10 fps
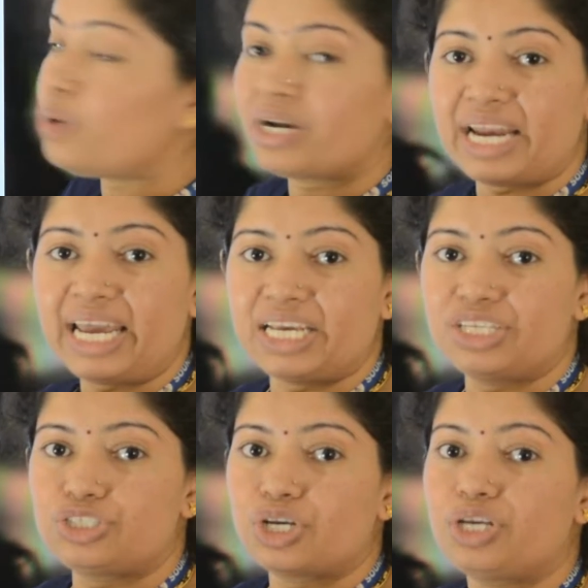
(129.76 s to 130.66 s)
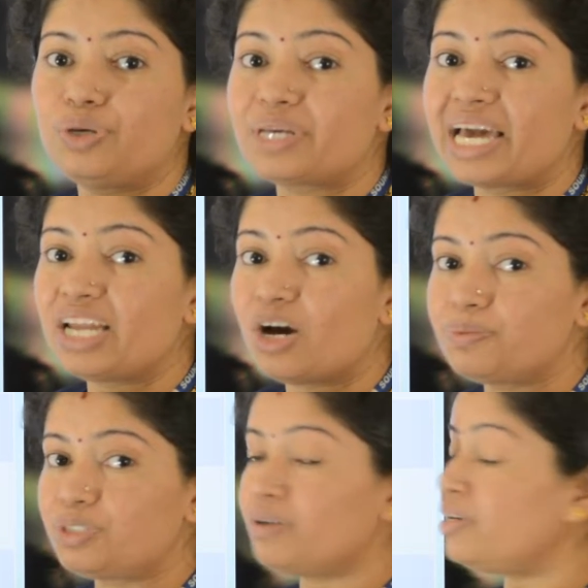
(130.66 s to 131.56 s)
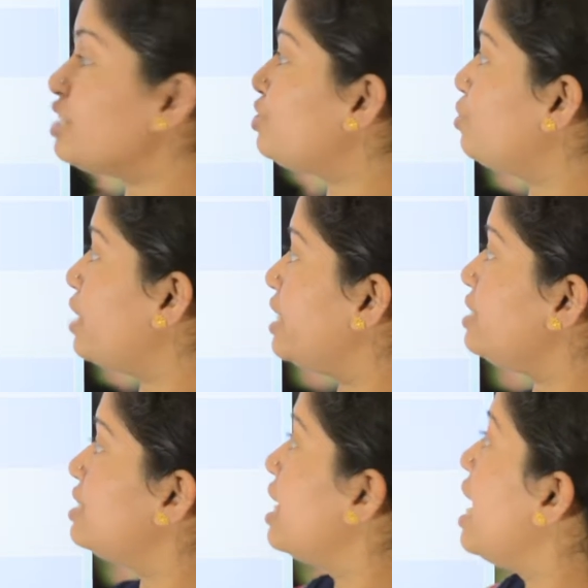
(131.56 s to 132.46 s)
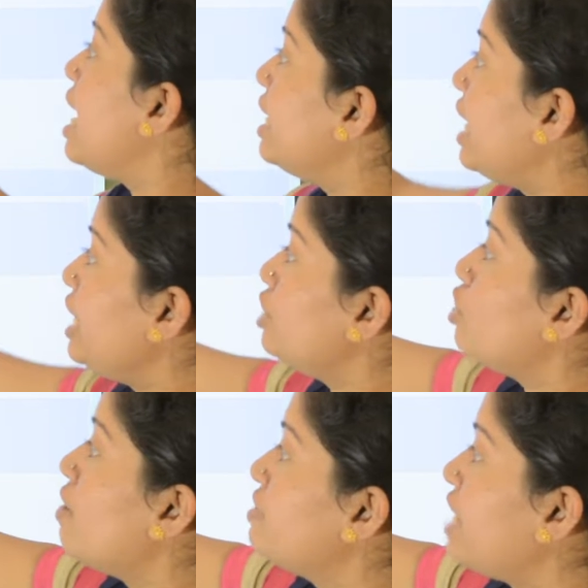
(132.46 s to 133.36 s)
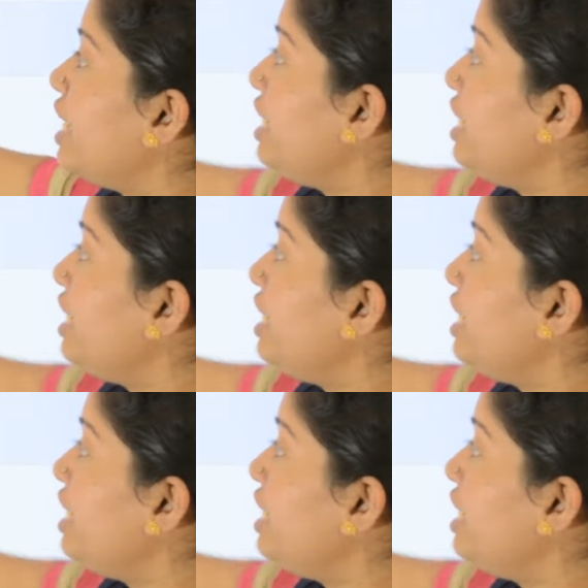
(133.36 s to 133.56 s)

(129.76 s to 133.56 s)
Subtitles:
range, you can observe here students, range of sine